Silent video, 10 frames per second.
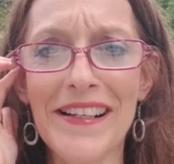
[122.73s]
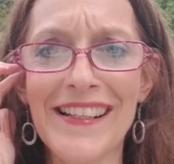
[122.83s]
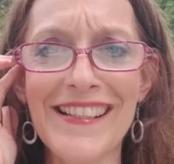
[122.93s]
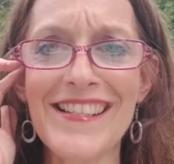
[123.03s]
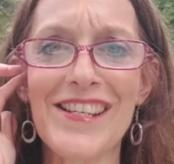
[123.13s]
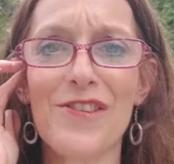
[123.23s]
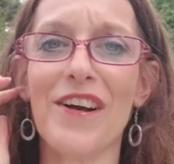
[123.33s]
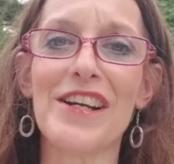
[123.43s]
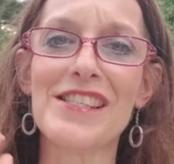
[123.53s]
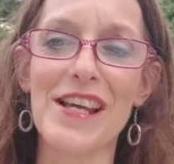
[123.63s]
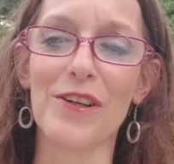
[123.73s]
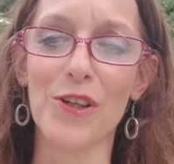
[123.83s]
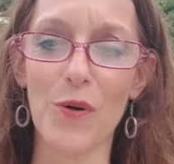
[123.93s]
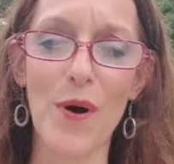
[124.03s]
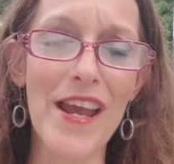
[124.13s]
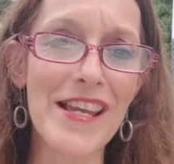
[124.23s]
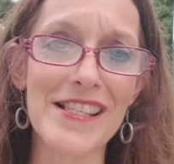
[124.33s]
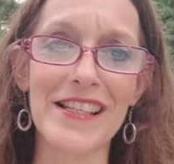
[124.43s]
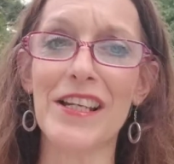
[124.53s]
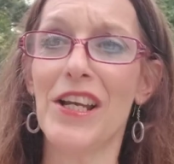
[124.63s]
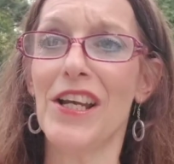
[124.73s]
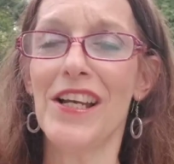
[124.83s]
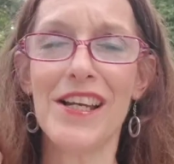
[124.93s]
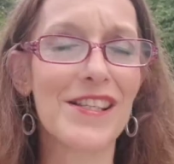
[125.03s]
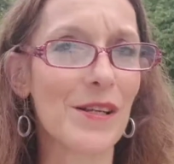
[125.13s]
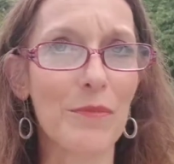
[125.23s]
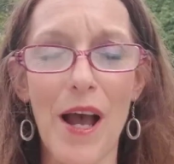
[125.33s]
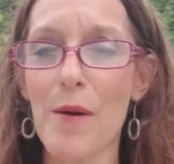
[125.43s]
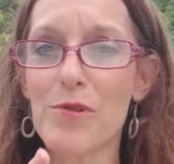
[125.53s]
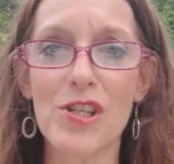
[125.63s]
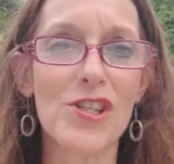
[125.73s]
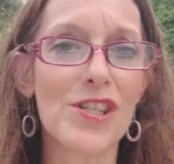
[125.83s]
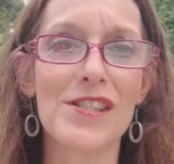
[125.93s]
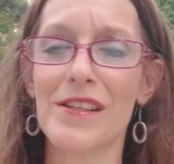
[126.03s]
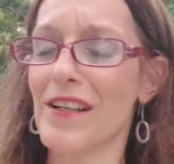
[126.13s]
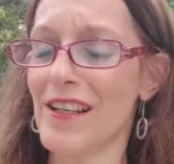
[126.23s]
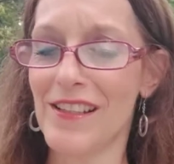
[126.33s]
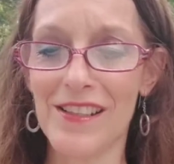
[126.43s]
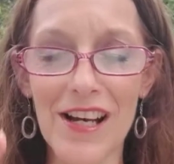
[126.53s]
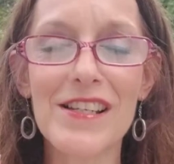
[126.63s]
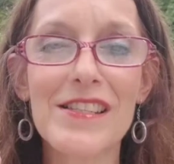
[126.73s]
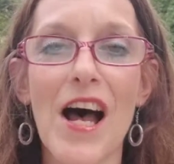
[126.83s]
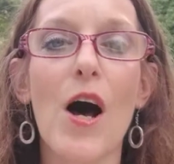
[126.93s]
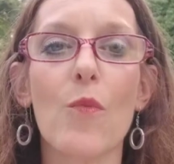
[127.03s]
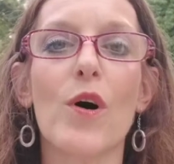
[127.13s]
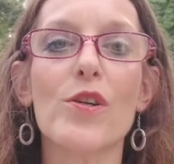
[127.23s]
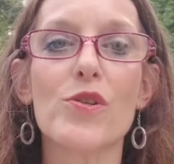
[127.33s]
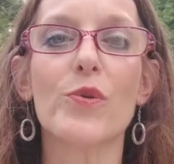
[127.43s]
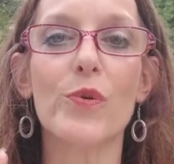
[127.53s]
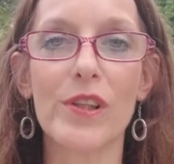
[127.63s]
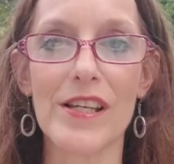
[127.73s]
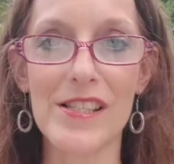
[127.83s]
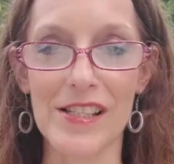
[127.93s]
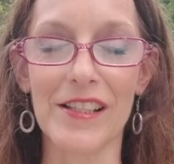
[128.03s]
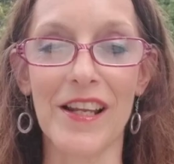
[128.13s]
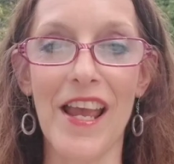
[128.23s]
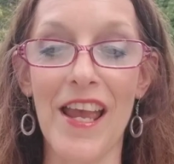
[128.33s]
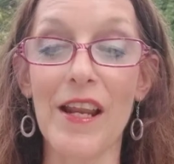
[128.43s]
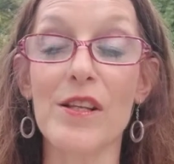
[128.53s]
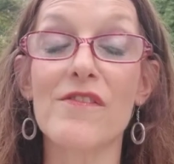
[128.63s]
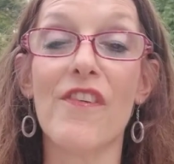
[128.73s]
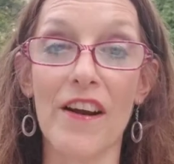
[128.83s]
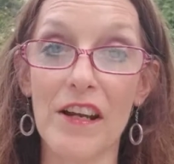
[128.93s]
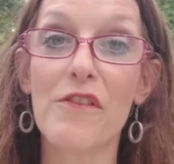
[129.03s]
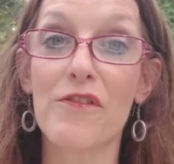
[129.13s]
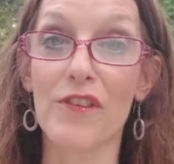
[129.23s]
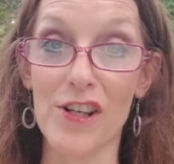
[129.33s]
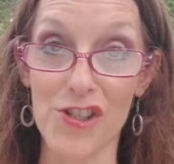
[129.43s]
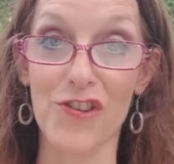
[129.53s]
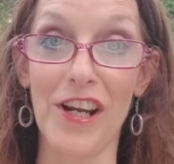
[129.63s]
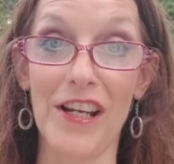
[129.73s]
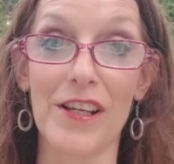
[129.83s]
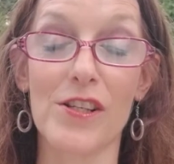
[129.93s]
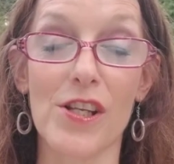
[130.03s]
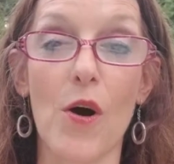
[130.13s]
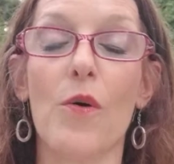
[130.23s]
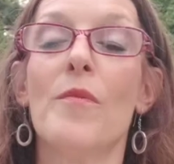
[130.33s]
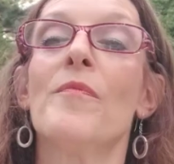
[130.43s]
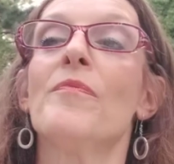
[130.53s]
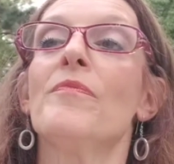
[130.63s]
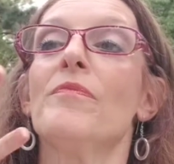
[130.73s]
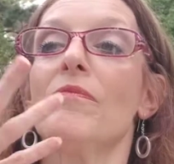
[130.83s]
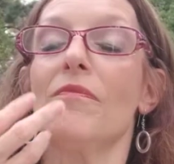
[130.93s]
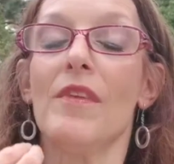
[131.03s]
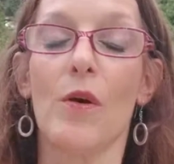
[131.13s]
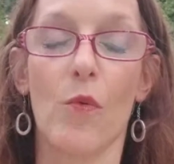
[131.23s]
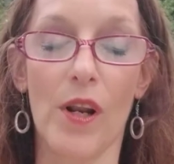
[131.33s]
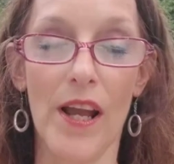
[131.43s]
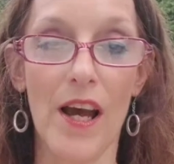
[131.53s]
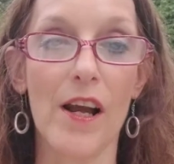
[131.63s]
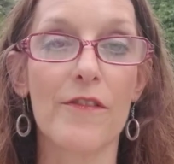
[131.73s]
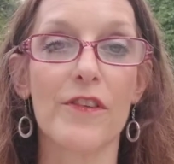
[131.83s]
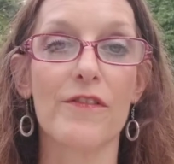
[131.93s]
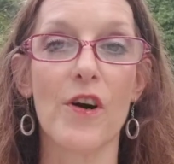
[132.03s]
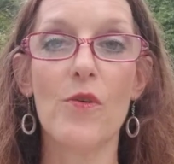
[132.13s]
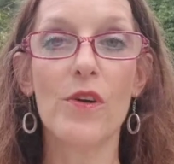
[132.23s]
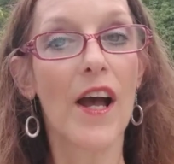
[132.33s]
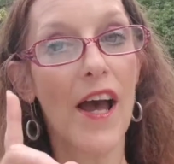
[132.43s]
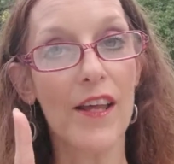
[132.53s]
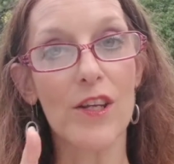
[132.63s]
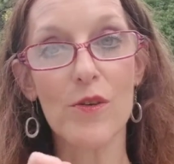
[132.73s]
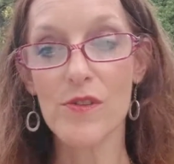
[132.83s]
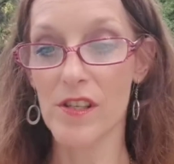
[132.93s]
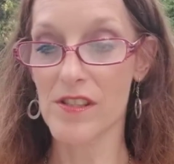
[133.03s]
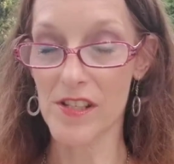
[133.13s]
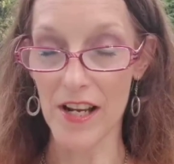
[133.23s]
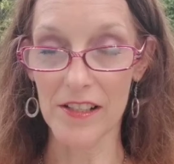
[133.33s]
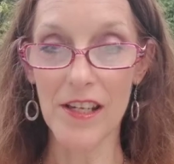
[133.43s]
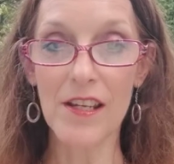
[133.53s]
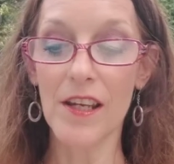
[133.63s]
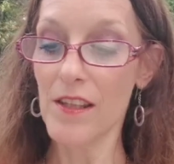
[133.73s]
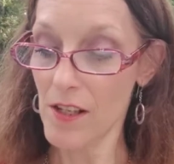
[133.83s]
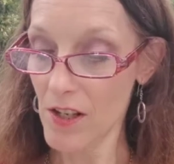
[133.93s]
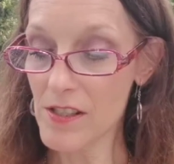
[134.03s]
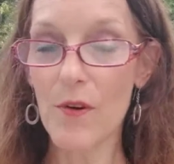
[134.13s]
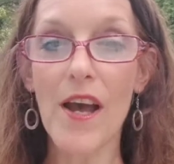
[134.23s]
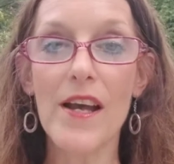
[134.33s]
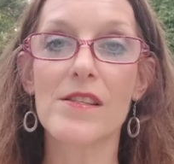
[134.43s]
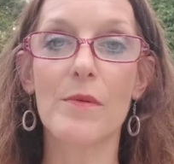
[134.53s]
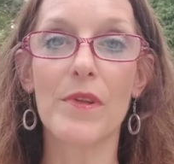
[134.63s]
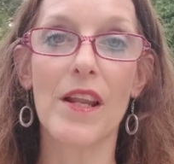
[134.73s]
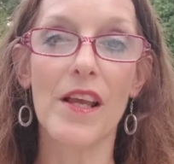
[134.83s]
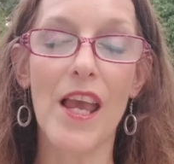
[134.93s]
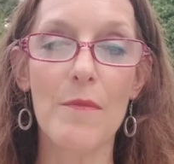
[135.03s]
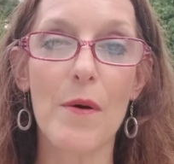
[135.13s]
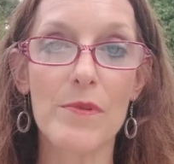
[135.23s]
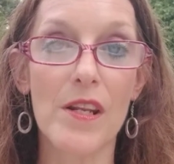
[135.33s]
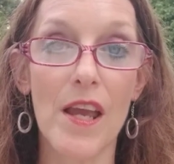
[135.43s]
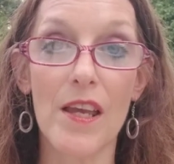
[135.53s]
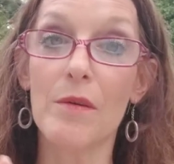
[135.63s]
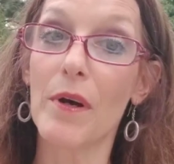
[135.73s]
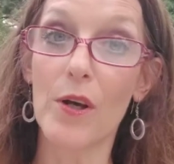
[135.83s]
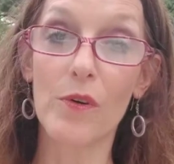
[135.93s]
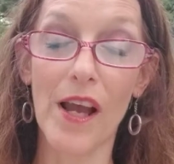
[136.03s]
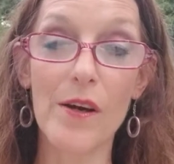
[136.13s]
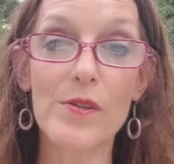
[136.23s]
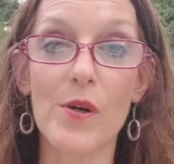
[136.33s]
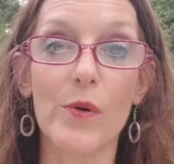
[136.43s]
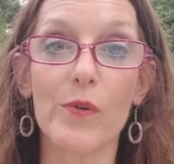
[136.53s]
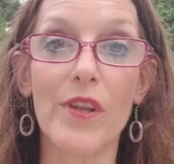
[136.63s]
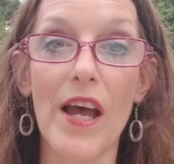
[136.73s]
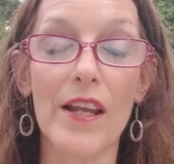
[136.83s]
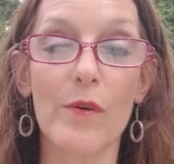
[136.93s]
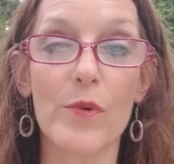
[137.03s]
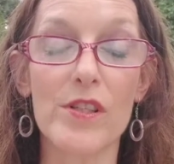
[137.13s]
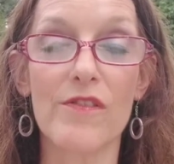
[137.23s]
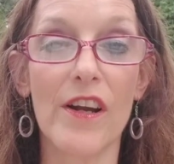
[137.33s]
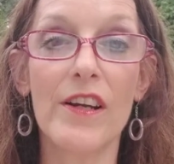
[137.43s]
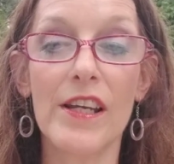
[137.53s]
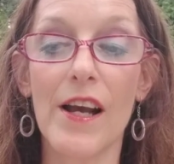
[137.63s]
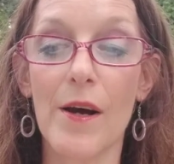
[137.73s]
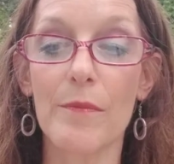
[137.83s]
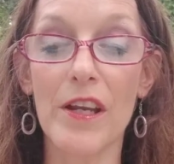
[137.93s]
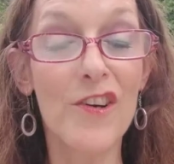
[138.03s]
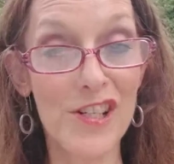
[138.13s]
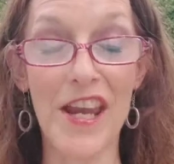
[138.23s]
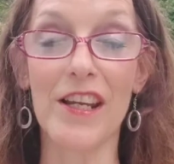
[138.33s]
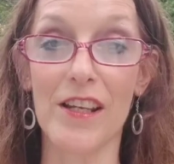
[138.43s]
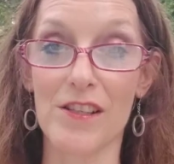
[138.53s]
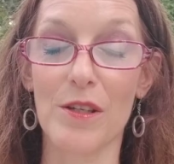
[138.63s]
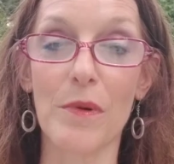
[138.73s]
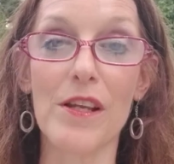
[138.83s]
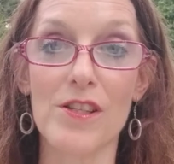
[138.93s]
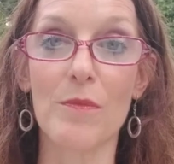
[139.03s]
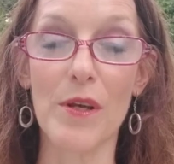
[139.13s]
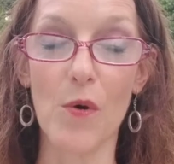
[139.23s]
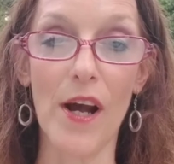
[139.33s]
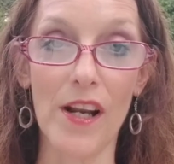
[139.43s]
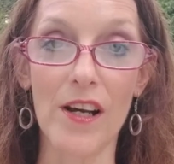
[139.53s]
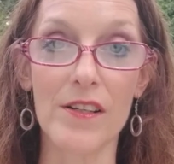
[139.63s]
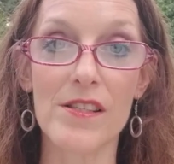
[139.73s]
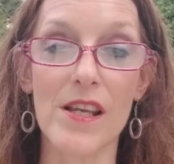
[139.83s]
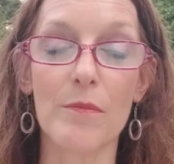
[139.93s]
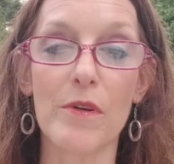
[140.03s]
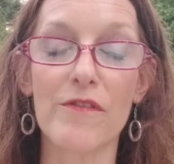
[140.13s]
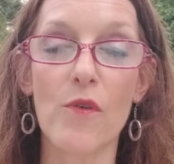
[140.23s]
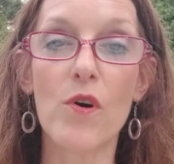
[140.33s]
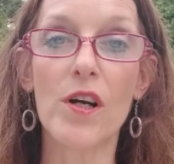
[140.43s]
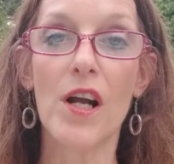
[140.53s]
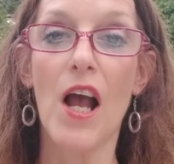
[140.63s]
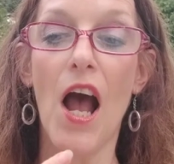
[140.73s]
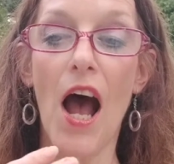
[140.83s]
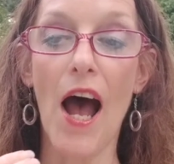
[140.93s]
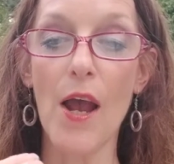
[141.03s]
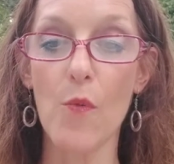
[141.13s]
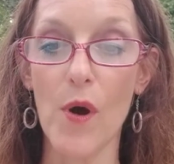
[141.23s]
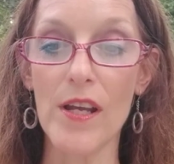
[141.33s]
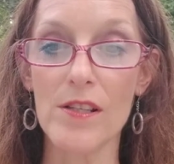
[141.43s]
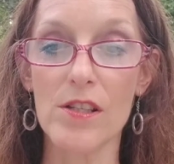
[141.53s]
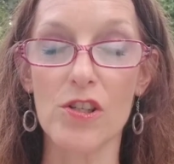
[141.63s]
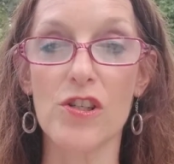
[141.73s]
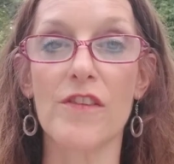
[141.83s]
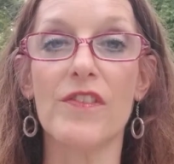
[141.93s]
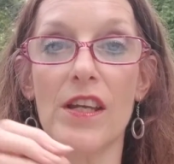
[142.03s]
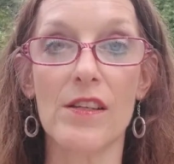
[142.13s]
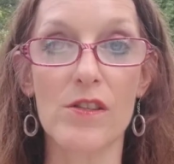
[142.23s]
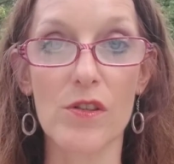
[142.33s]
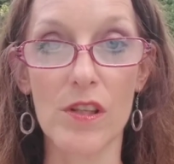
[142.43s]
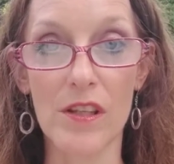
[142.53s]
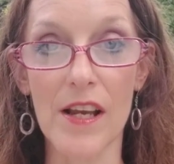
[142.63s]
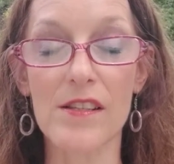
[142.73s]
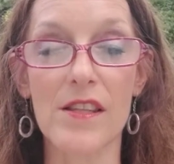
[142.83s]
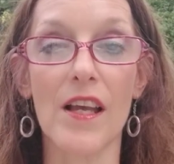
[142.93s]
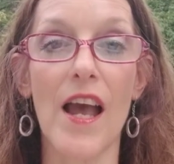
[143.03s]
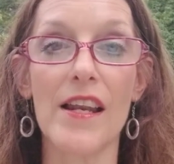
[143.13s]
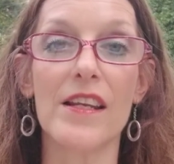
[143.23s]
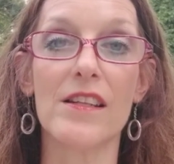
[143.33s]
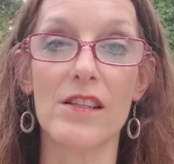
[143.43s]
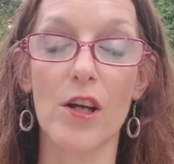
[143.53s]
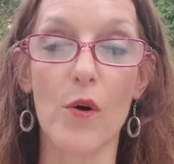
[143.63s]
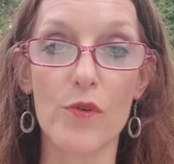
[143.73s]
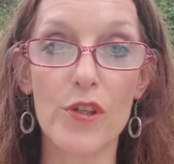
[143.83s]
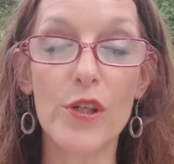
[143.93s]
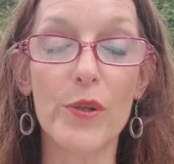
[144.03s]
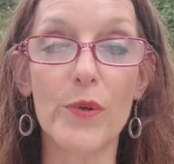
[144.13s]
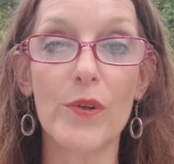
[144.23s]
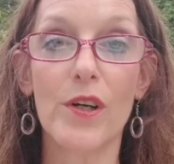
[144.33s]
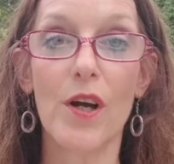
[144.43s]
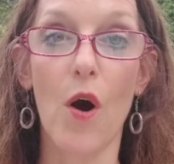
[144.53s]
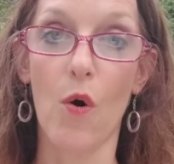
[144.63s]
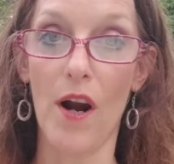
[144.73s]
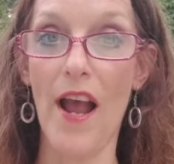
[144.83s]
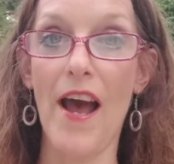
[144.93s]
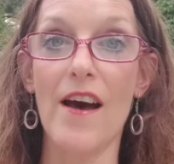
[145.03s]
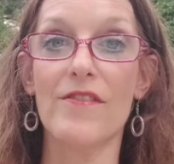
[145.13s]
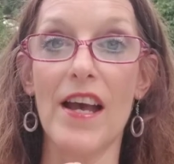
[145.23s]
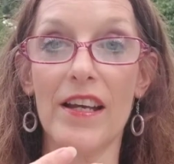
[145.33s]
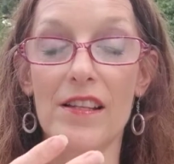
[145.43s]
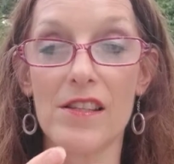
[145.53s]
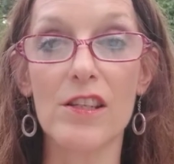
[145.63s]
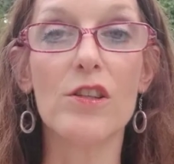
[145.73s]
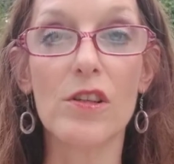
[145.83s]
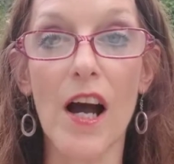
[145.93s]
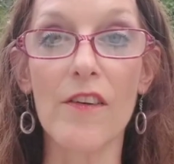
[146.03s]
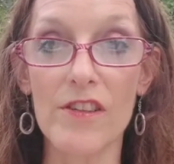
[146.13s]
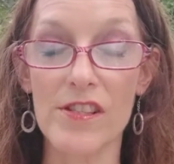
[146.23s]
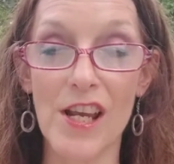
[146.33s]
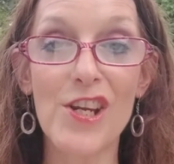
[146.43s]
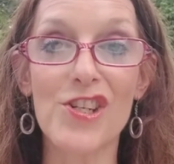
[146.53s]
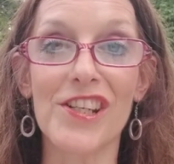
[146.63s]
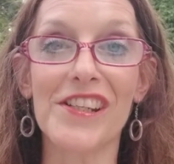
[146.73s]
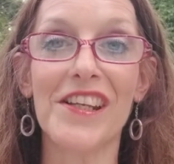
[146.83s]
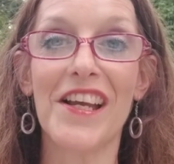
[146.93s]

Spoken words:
she's very set in her ways, and sometimes she just does not want to listen, and it's very frustrating. So when I got off the phone, I had to use this technique. And then also I had something that came up today in my own household that was very irritating to me, to be quite honest. And before I went to shift into the next thing I needed to go do or have that continued conversation,